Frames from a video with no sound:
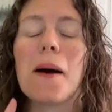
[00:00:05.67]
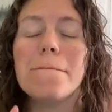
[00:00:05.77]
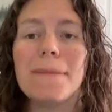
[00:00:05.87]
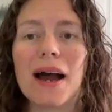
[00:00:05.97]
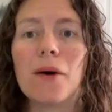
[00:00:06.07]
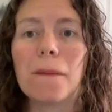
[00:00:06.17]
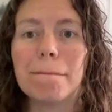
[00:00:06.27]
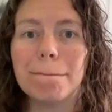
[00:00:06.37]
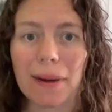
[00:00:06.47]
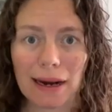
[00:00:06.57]
about
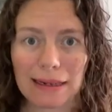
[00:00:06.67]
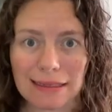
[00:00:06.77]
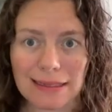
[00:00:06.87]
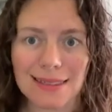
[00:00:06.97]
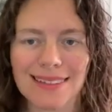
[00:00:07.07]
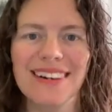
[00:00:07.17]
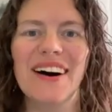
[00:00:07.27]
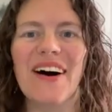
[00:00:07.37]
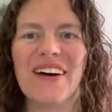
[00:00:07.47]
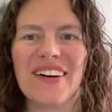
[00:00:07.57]
bugs.
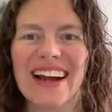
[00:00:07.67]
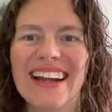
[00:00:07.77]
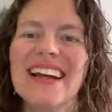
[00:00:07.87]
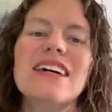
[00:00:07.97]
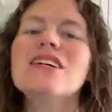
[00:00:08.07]
All right.